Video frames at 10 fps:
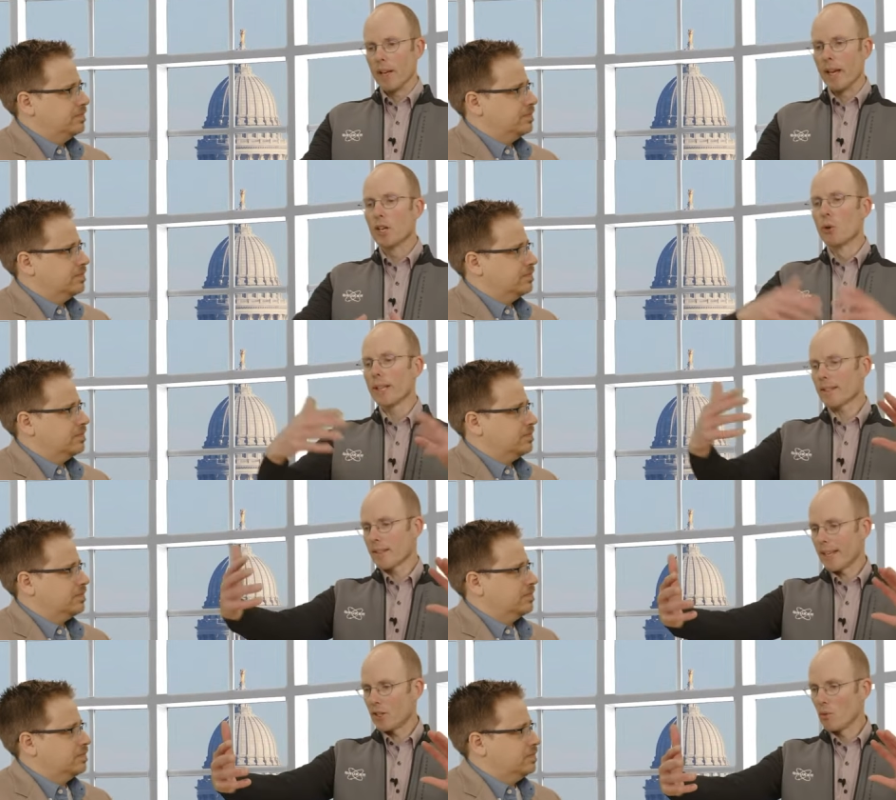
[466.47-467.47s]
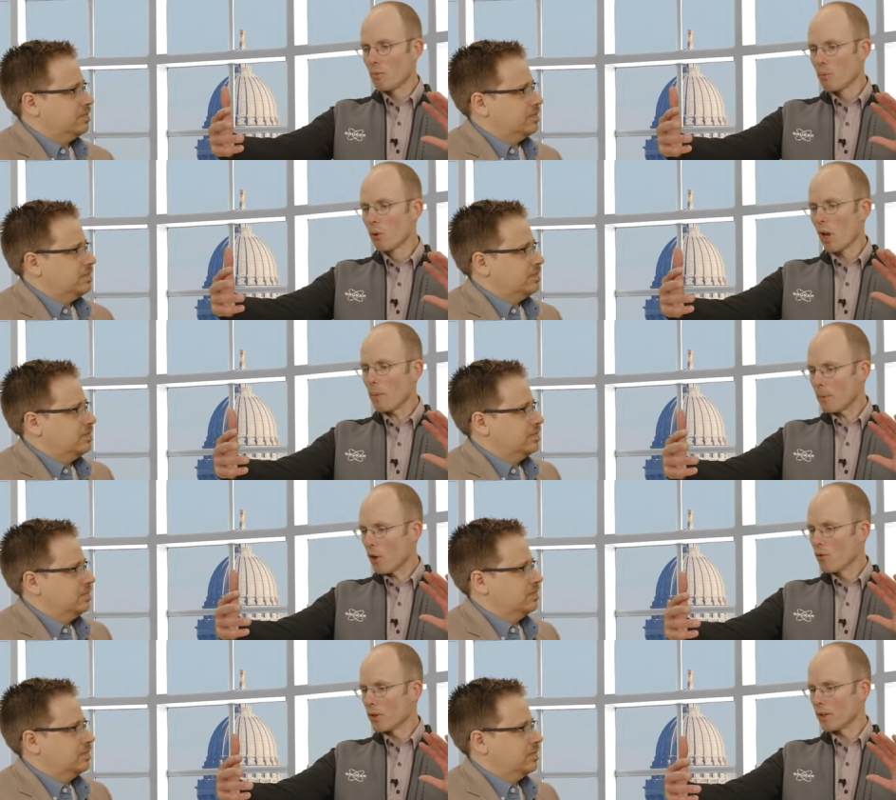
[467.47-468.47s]
Speaker 1: a grid that you pull up
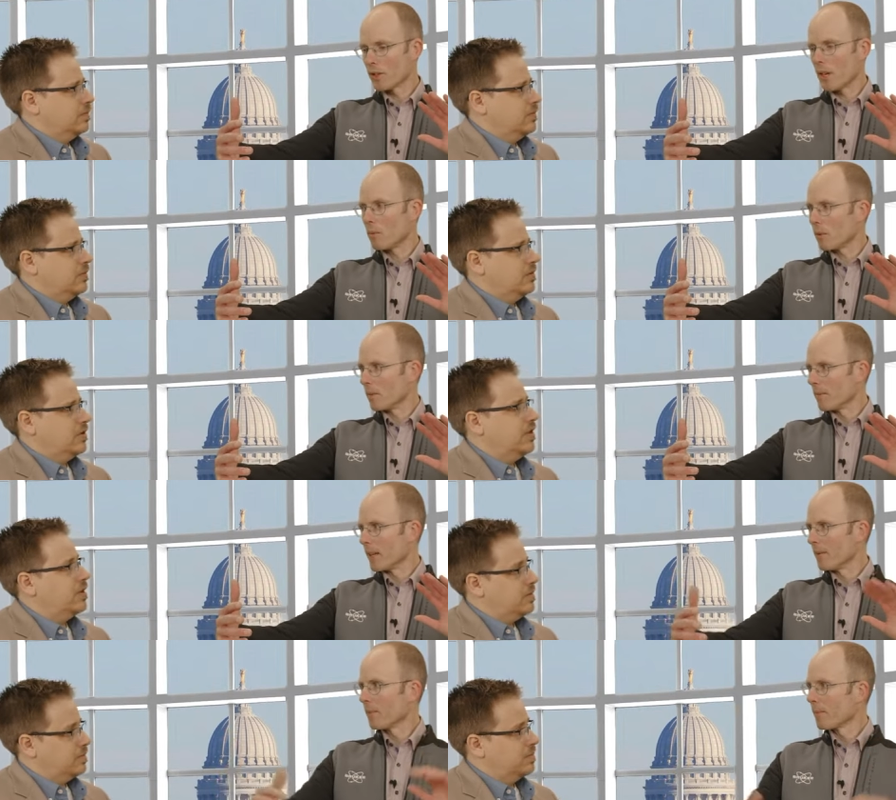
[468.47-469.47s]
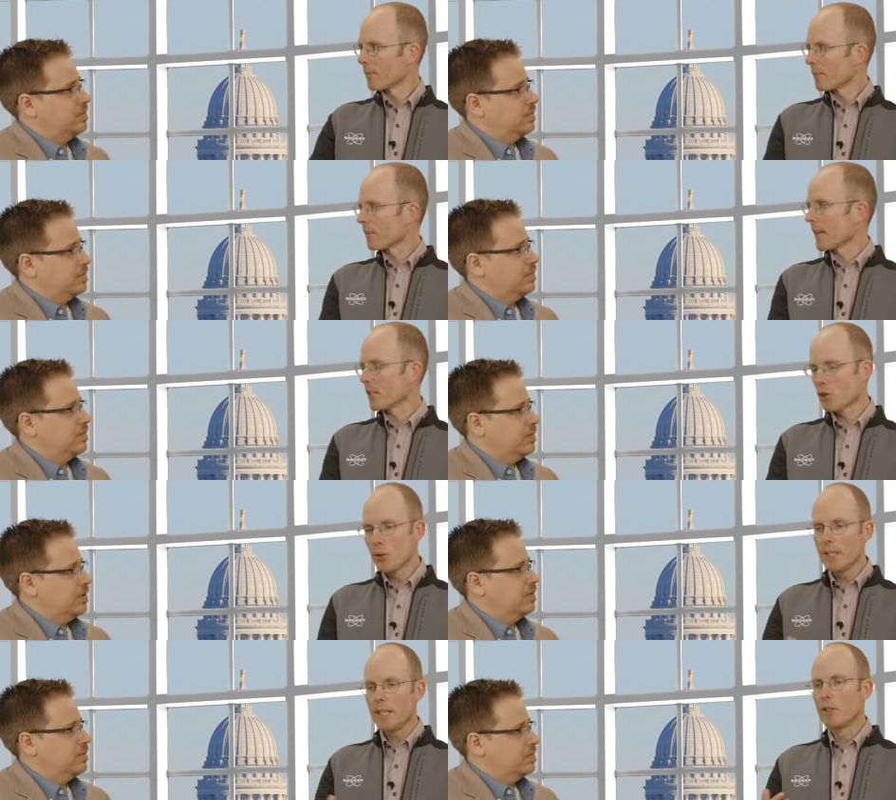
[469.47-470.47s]
over your sample. That's a
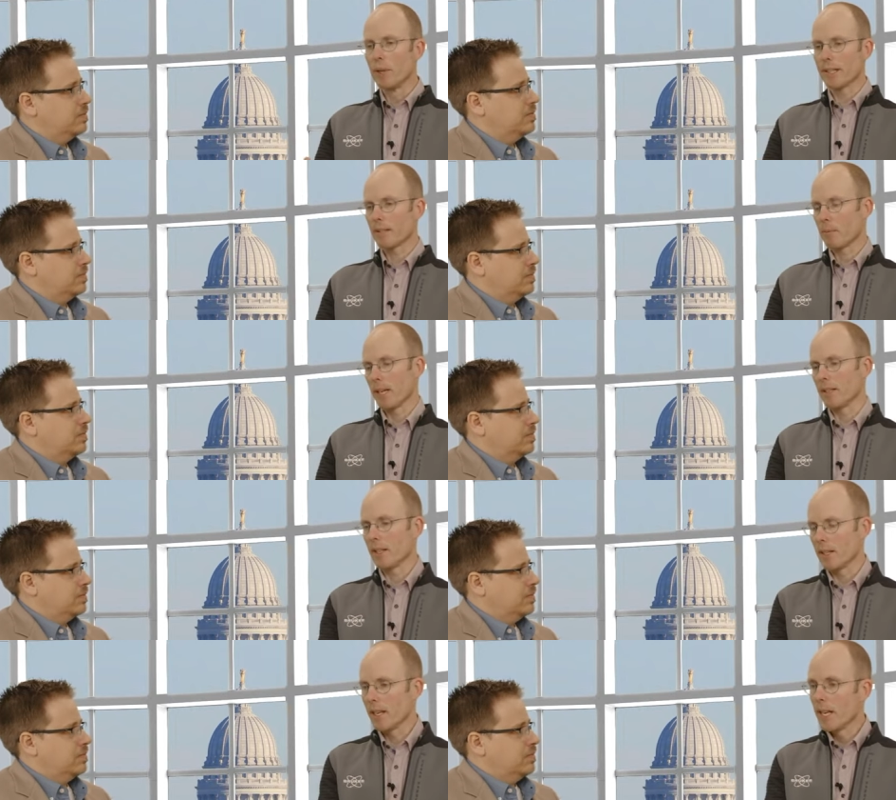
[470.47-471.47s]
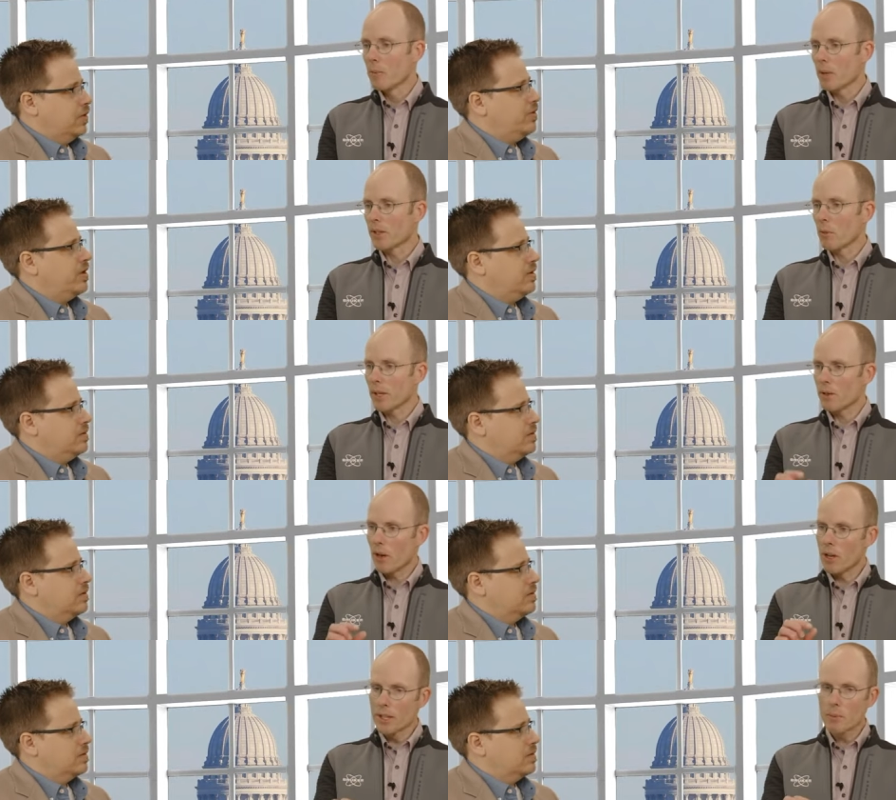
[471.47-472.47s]
3D grid, basically. But what you
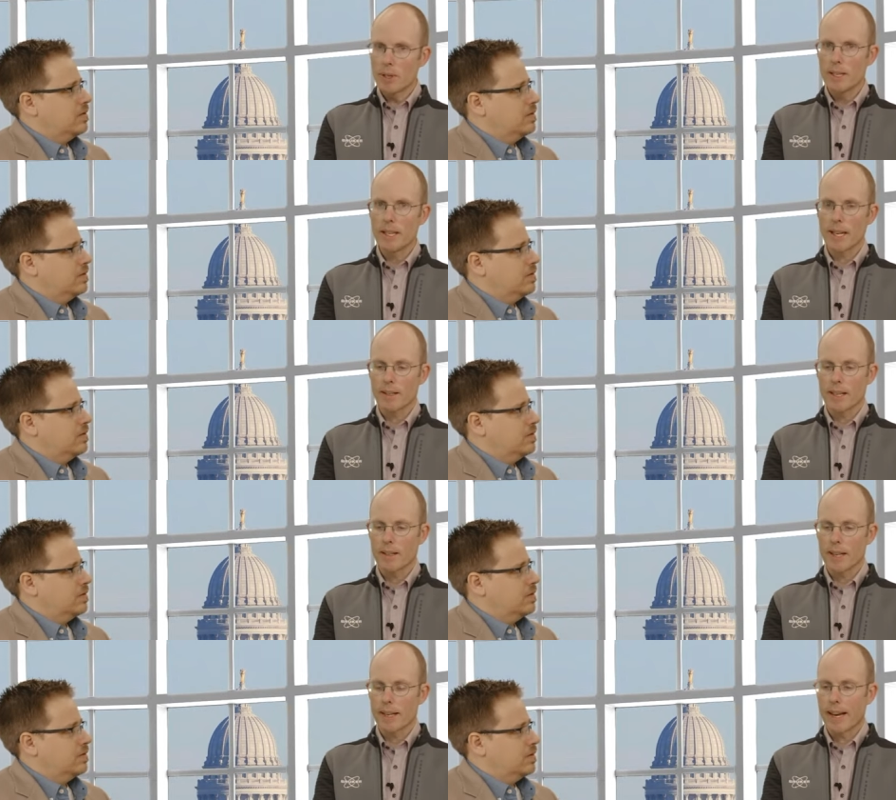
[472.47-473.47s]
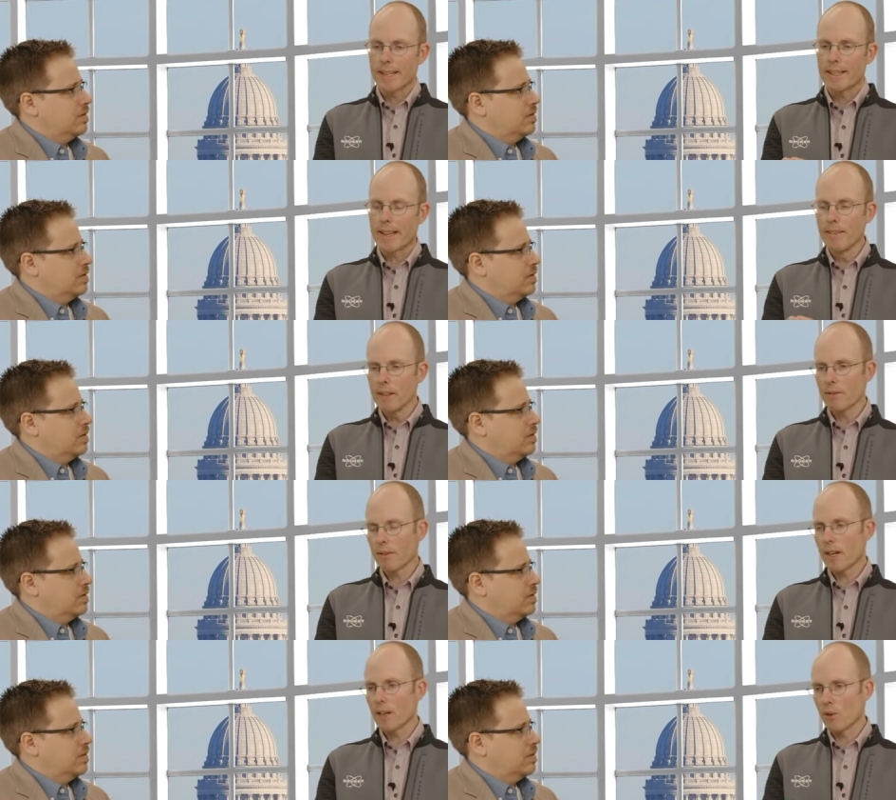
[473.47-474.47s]
ultimately can
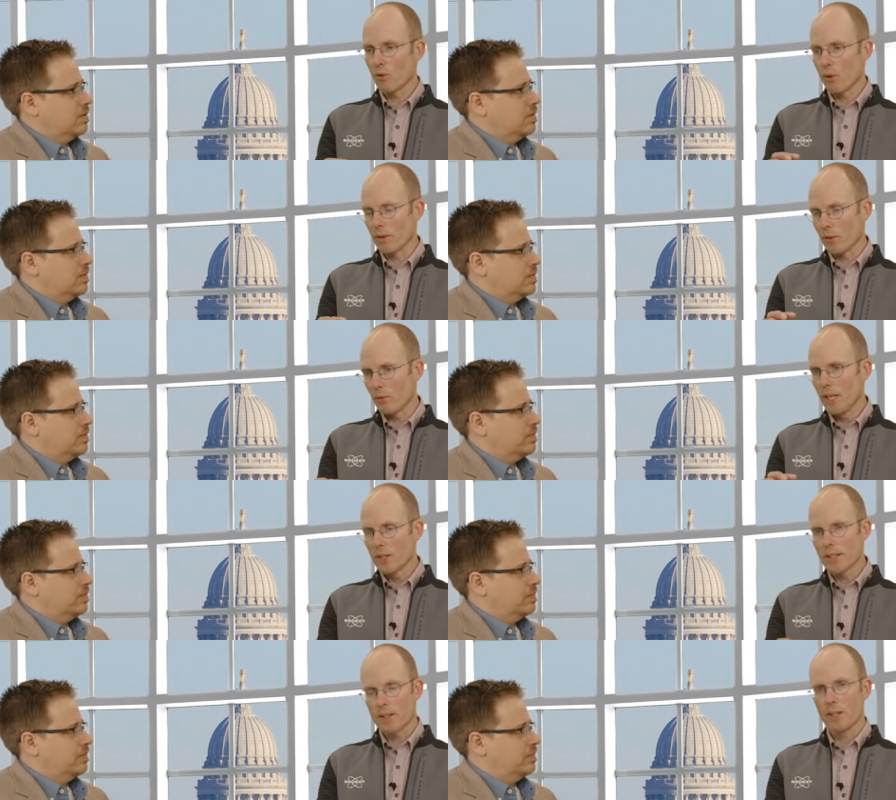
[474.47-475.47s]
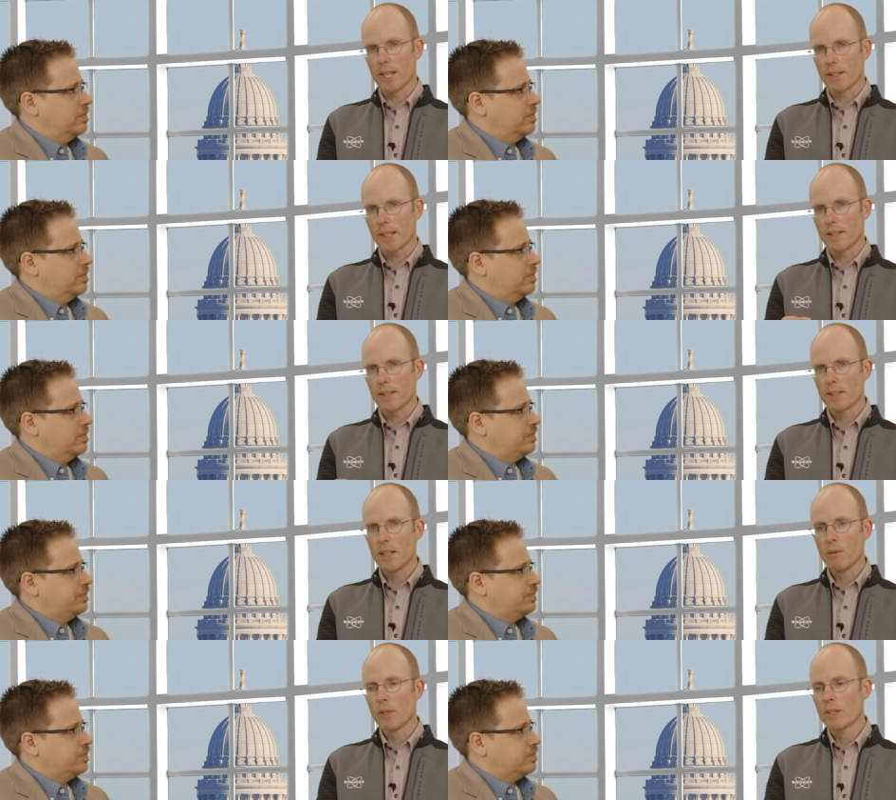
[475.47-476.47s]
identify, or the features that you can
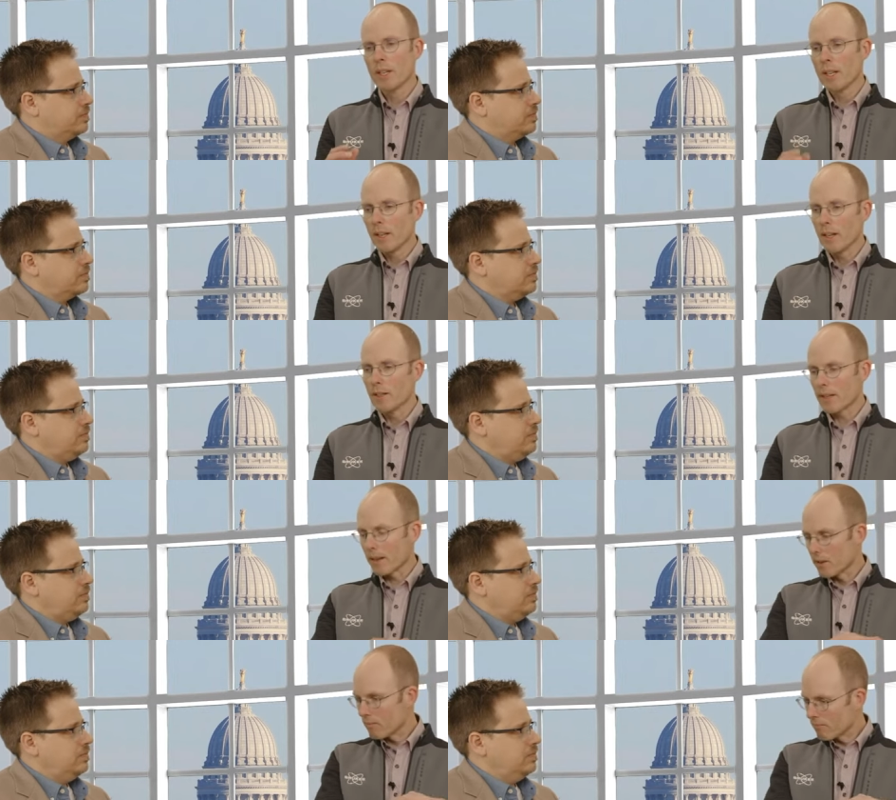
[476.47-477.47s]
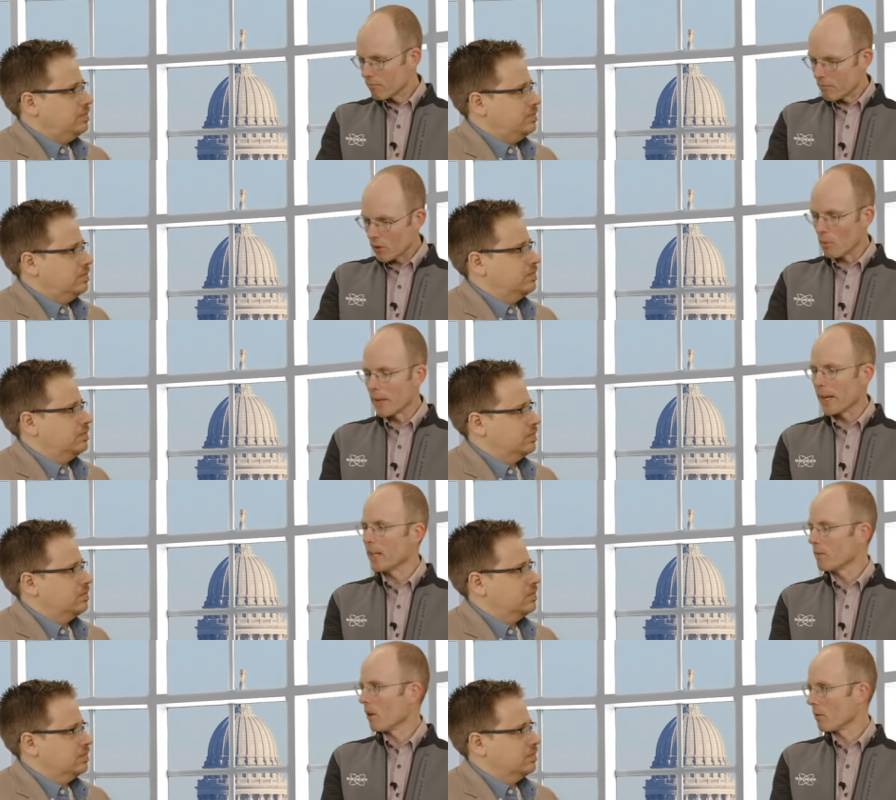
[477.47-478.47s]
distinguish, is then
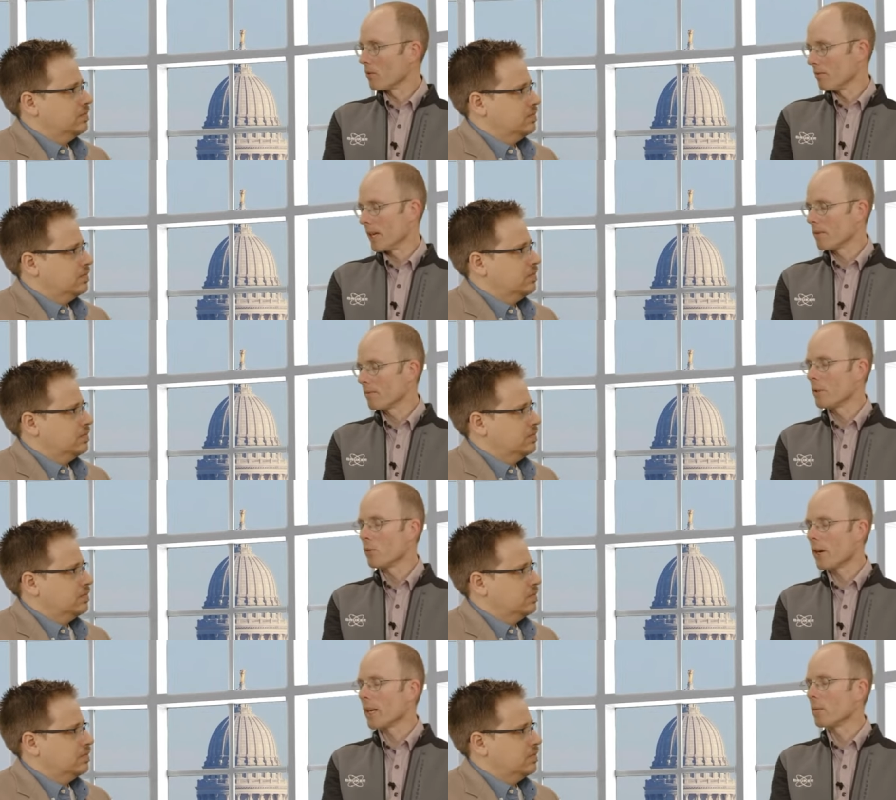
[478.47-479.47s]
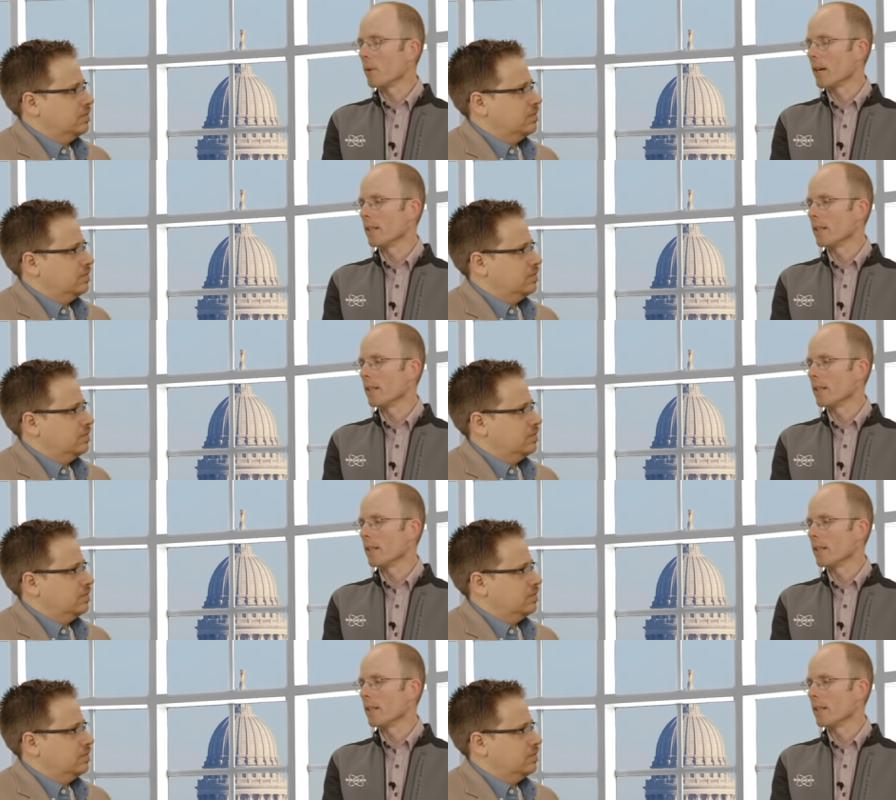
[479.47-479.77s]
dominated or defined by